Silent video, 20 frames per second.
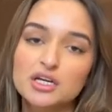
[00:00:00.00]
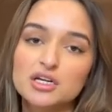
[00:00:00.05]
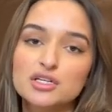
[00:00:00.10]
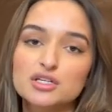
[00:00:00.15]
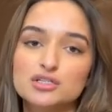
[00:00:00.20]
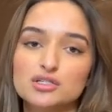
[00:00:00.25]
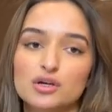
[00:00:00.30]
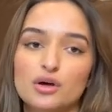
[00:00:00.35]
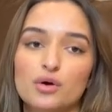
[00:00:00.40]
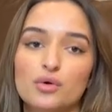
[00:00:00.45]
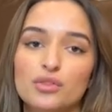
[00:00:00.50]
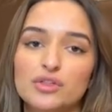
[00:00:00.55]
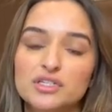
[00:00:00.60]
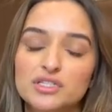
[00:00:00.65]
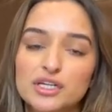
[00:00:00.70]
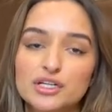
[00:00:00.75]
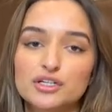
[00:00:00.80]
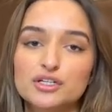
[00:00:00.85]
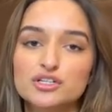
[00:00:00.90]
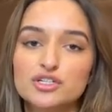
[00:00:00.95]
So the
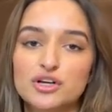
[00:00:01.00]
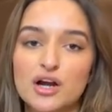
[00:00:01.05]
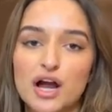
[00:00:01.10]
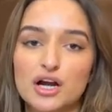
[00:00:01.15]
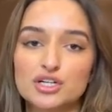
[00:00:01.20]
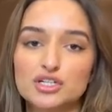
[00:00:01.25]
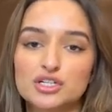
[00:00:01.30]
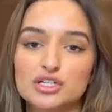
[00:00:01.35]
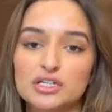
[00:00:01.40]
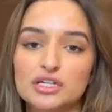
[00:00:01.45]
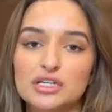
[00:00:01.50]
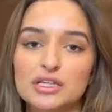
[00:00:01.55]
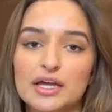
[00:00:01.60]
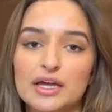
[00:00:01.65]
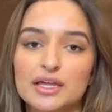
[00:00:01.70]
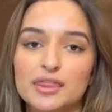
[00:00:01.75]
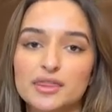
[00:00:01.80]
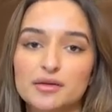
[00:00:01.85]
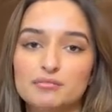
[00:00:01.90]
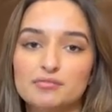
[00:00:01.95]
dinners are actually
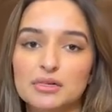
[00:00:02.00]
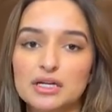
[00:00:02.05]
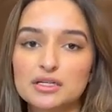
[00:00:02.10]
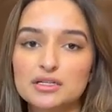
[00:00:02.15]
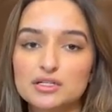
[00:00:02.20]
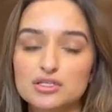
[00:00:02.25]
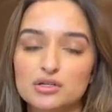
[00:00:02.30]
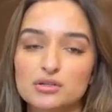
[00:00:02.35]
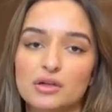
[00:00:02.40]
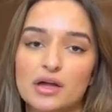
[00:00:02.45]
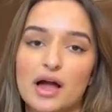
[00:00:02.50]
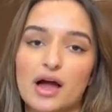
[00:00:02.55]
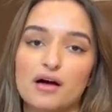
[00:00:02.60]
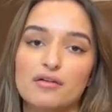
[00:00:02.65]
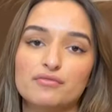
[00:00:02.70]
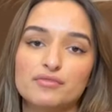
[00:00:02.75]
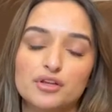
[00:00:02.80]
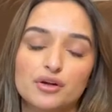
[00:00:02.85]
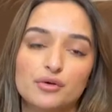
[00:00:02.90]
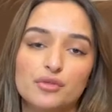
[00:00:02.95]
like the mix. So they have,
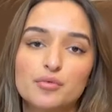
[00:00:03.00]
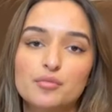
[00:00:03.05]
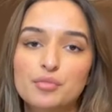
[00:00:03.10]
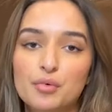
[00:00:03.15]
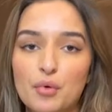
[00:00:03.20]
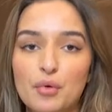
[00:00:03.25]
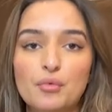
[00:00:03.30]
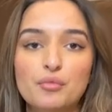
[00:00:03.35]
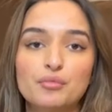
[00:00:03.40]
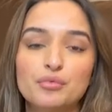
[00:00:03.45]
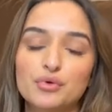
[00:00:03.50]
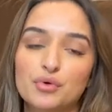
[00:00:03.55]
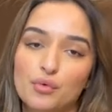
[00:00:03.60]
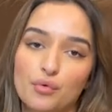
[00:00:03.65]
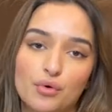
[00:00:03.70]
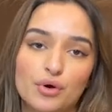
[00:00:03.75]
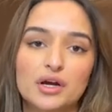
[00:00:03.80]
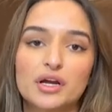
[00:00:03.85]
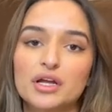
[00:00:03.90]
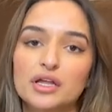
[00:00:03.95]
you know, the bone, the
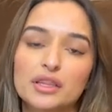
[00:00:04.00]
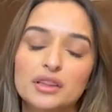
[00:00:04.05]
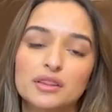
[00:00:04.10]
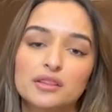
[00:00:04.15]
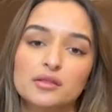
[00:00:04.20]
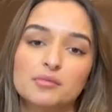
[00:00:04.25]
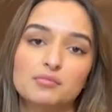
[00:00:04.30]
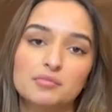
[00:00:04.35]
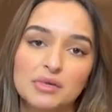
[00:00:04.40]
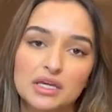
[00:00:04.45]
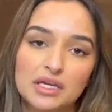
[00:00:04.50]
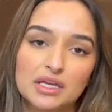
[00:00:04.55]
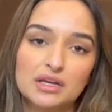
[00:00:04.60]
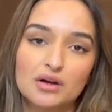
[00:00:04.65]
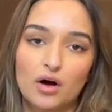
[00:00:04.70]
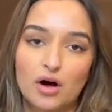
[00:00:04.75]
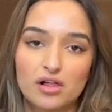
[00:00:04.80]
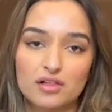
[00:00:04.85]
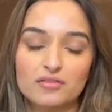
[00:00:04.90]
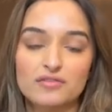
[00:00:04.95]
organ, the meat,
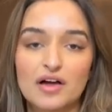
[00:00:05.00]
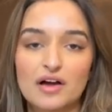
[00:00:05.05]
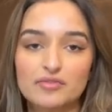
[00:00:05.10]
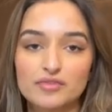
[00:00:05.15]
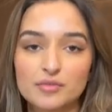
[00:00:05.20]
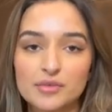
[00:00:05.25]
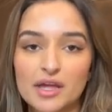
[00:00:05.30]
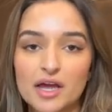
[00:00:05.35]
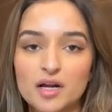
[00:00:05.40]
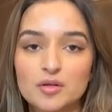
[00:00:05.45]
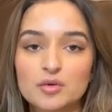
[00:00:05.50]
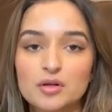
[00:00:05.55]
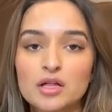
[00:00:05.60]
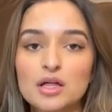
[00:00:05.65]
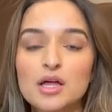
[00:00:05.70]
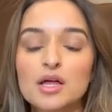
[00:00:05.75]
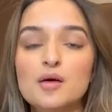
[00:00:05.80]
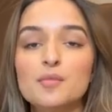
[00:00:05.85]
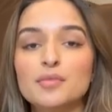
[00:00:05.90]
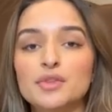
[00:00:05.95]
all of that from the animal.
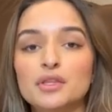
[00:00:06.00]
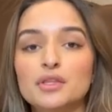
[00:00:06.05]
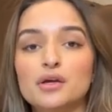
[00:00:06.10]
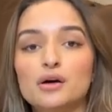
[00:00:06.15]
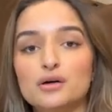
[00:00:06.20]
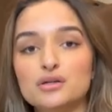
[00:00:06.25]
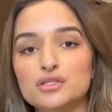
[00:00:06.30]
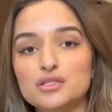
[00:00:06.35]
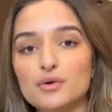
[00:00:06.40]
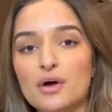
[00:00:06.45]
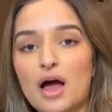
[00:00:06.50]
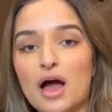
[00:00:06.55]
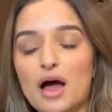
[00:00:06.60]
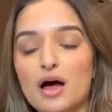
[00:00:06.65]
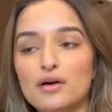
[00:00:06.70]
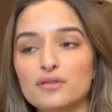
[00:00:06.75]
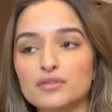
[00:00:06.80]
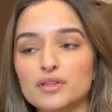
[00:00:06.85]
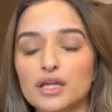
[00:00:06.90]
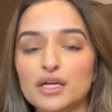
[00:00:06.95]
then they also
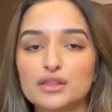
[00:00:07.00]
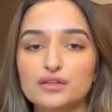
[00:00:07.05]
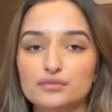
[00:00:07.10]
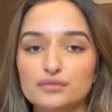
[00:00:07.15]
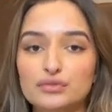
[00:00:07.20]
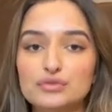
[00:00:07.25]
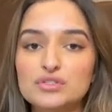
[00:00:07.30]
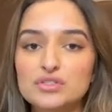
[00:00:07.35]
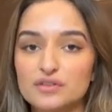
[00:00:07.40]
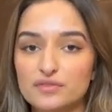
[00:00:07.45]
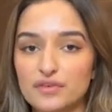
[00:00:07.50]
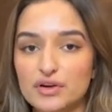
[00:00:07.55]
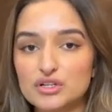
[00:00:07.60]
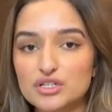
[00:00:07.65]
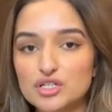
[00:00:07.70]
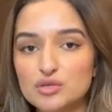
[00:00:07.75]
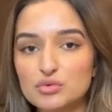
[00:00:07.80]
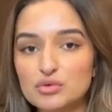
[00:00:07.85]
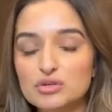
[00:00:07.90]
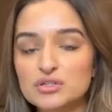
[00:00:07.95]
have like the fruits and the
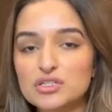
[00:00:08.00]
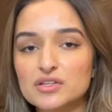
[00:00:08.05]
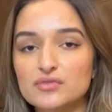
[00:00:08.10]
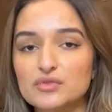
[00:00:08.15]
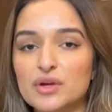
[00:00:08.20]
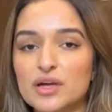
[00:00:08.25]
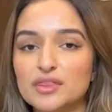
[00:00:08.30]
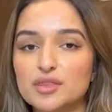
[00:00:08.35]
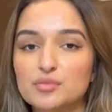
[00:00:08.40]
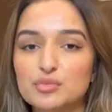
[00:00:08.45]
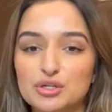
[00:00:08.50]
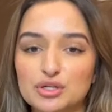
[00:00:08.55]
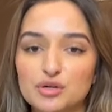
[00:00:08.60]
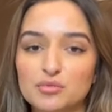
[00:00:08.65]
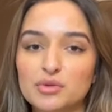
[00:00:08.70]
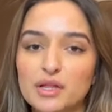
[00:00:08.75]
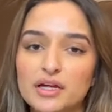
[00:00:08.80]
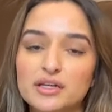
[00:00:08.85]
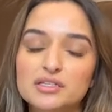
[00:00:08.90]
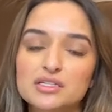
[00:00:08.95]
vegetables. If you get the pure
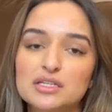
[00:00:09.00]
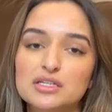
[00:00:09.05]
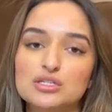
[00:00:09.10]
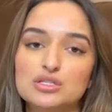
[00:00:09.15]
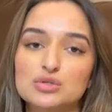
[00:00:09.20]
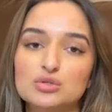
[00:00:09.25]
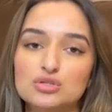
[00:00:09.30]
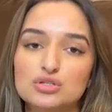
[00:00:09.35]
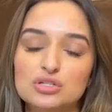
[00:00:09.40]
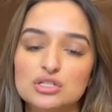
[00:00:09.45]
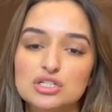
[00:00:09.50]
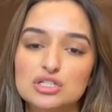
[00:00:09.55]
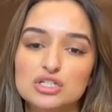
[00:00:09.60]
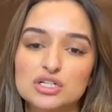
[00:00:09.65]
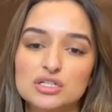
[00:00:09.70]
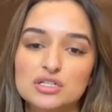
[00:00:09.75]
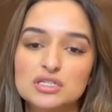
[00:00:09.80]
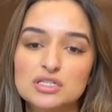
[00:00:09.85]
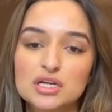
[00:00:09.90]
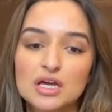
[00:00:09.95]
blend, it's usually
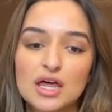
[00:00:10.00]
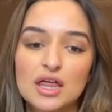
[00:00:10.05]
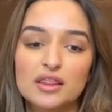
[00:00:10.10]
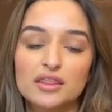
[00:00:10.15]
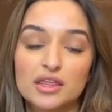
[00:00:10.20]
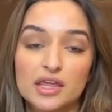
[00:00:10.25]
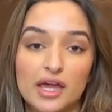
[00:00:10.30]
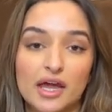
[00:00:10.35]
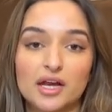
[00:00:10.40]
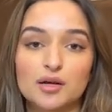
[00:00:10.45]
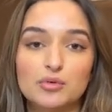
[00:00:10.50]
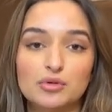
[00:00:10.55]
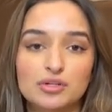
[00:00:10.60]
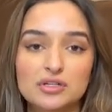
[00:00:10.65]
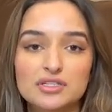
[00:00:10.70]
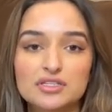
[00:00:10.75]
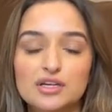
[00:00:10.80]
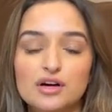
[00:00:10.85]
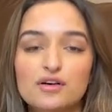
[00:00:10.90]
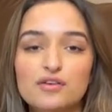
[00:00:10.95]
just the animal
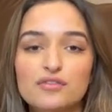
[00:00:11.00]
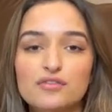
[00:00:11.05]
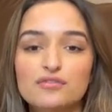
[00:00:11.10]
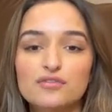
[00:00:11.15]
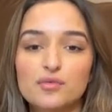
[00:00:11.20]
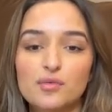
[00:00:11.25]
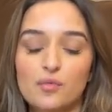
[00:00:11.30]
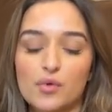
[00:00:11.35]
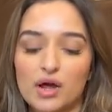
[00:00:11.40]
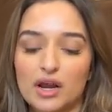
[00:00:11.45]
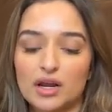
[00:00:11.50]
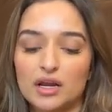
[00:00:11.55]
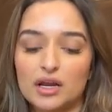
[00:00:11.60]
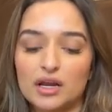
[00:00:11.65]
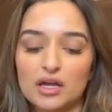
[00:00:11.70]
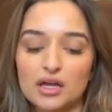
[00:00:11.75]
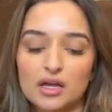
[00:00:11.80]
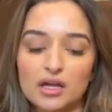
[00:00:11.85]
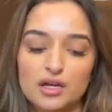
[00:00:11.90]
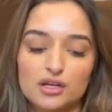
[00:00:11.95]
itself. When
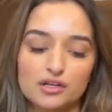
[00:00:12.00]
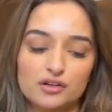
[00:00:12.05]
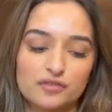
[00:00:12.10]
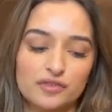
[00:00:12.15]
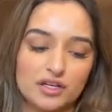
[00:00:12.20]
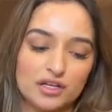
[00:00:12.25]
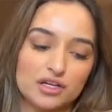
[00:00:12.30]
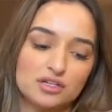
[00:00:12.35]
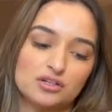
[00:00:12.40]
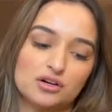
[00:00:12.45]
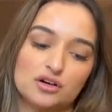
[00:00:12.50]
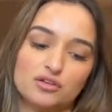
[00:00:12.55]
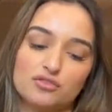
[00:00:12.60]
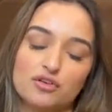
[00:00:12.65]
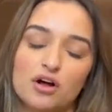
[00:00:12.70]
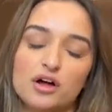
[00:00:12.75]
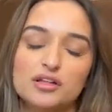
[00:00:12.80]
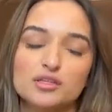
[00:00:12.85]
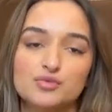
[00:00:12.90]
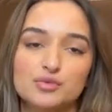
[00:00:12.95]
you're feeding a dog
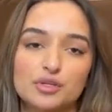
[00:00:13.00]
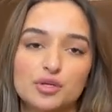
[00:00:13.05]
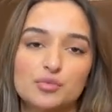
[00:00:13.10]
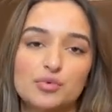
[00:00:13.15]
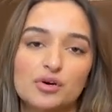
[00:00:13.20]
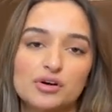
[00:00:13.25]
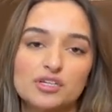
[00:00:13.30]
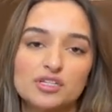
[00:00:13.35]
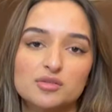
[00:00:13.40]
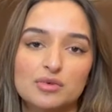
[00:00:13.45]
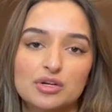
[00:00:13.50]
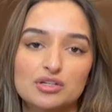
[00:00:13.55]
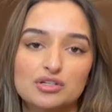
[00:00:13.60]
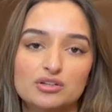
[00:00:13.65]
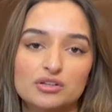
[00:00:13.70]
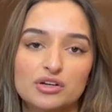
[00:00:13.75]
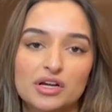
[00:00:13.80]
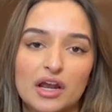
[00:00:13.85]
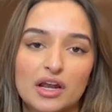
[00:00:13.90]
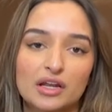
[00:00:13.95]
raw, it's really important to make sure
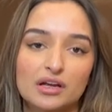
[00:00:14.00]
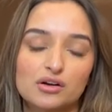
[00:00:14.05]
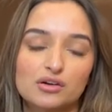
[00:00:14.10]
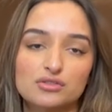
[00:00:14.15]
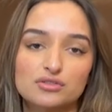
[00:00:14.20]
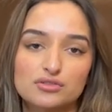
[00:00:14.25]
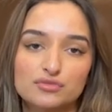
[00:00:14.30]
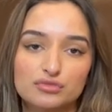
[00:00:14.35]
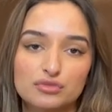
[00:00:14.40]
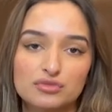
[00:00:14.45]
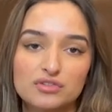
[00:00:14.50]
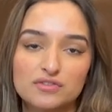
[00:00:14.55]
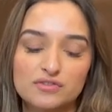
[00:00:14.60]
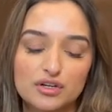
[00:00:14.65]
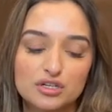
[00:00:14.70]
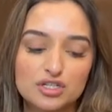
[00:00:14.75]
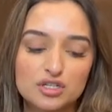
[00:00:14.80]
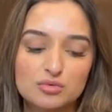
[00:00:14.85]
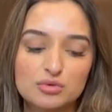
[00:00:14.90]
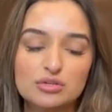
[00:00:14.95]
they're getting also fruits and
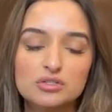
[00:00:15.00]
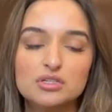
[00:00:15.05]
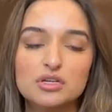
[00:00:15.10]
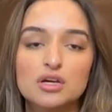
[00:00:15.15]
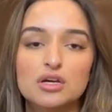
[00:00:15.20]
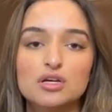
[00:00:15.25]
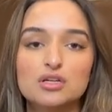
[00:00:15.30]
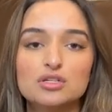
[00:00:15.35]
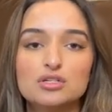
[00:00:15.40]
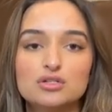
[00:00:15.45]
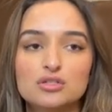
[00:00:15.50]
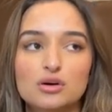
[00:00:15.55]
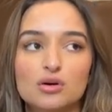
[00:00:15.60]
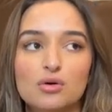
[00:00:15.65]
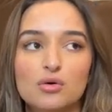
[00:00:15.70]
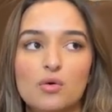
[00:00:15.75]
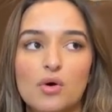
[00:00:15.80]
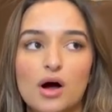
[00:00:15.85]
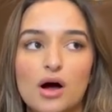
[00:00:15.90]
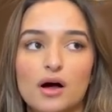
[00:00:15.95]
vegetables. So
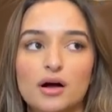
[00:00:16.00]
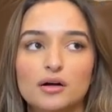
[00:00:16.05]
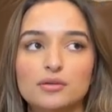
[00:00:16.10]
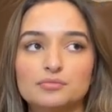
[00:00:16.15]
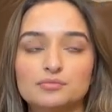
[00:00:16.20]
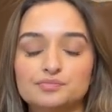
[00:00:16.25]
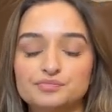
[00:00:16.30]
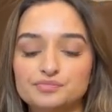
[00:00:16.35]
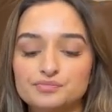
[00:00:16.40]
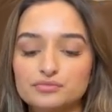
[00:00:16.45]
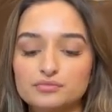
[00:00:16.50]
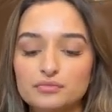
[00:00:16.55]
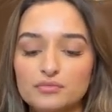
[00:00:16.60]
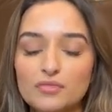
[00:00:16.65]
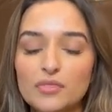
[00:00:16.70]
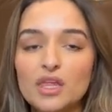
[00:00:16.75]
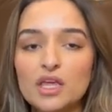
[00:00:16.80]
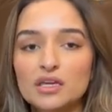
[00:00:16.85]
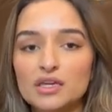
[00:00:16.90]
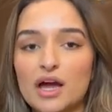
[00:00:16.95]
um,
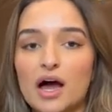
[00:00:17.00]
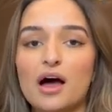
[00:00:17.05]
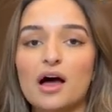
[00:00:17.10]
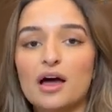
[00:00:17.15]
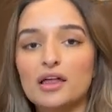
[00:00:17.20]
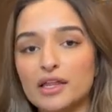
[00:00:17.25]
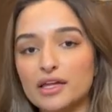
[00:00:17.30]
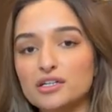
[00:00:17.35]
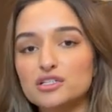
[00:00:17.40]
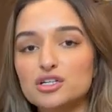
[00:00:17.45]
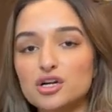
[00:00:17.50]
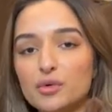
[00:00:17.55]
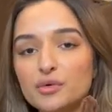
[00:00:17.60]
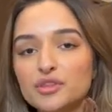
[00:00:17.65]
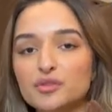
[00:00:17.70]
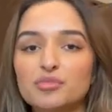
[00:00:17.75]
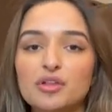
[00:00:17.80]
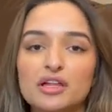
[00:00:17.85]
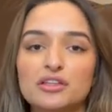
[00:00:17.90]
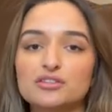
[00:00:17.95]
yeah, I like to go with
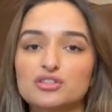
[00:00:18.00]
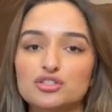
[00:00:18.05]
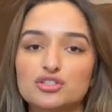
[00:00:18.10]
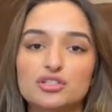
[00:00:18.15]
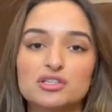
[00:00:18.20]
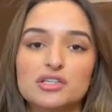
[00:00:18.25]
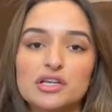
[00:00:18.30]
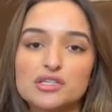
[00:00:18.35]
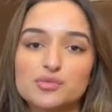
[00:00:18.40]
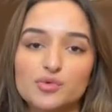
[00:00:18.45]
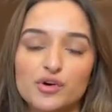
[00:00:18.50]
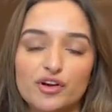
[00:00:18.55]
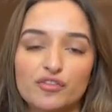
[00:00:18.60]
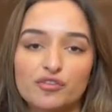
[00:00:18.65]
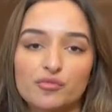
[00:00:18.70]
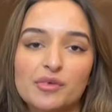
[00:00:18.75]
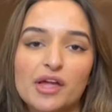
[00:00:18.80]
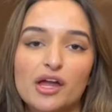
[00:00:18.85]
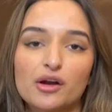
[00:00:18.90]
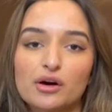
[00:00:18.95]
the blends, just less work for
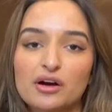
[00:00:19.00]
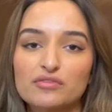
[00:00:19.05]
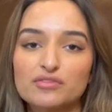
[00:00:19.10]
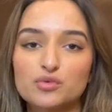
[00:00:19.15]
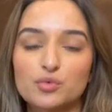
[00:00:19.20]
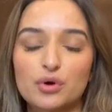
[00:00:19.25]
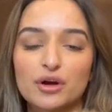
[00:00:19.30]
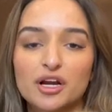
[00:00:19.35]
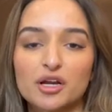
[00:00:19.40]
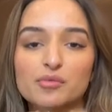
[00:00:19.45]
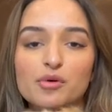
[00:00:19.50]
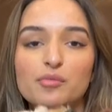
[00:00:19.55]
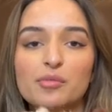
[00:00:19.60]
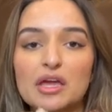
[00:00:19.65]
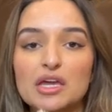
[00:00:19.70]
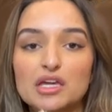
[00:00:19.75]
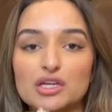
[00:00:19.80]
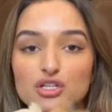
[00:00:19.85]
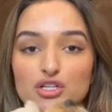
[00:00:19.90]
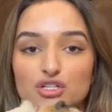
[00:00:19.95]
me. I don't have to worry about
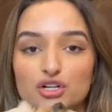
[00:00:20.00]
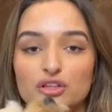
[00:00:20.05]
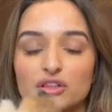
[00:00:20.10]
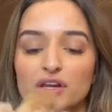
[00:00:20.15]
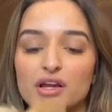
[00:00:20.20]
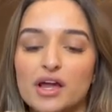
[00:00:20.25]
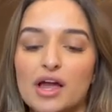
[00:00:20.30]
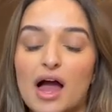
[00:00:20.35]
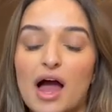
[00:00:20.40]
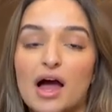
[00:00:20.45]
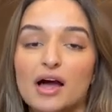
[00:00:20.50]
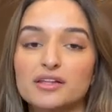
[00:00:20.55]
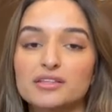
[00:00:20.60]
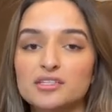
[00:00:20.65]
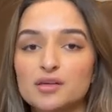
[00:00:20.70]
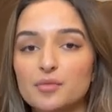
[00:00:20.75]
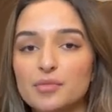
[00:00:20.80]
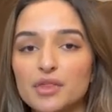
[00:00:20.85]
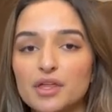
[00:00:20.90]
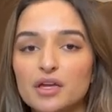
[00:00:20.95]
making sure that I add
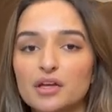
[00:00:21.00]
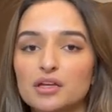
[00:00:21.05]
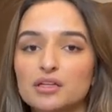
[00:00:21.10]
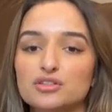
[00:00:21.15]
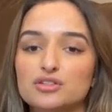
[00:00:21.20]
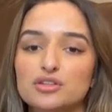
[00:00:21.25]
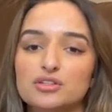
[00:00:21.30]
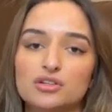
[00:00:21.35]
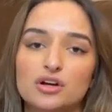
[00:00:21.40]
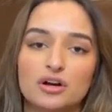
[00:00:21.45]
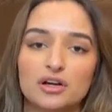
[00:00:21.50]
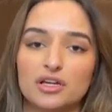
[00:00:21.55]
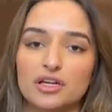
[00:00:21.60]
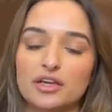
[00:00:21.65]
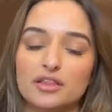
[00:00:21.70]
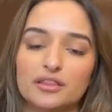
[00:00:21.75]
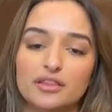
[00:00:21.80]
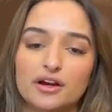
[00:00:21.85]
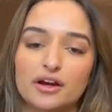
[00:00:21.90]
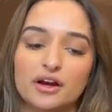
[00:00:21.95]
something. It's just already
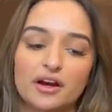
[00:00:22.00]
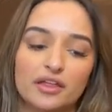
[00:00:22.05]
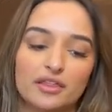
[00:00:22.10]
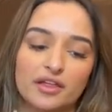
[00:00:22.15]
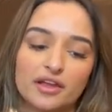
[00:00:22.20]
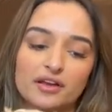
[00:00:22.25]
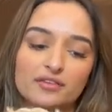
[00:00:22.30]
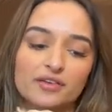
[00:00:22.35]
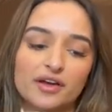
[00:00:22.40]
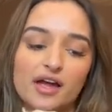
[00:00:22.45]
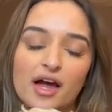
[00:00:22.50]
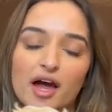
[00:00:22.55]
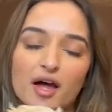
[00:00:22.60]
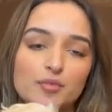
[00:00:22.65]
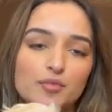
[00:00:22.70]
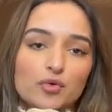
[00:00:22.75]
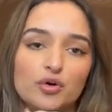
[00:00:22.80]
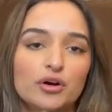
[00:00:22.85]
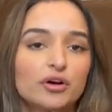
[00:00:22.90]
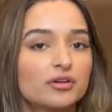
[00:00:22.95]
in there. And then if I add
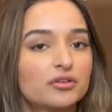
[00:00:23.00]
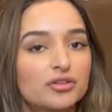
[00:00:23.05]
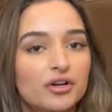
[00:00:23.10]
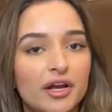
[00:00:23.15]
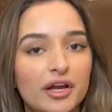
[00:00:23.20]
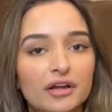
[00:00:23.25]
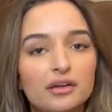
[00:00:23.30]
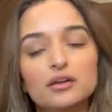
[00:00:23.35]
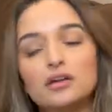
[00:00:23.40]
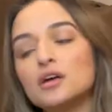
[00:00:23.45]
more, great.